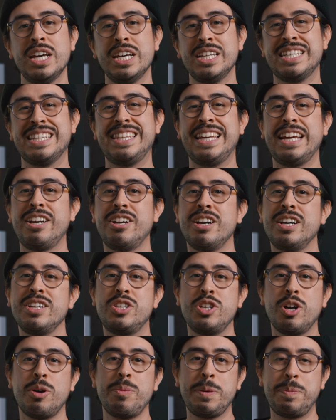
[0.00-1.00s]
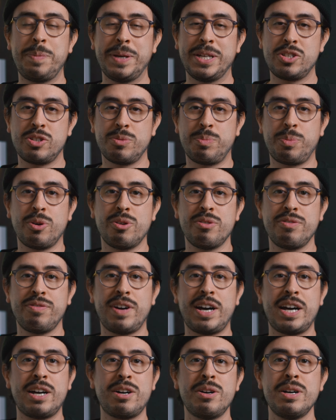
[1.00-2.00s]
to their Adobe picture
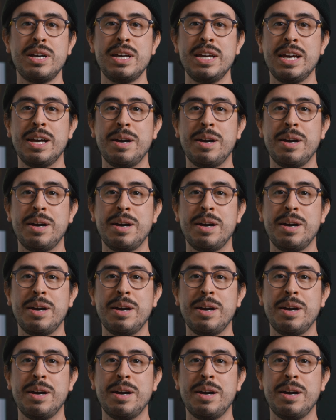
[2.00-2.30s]
profile,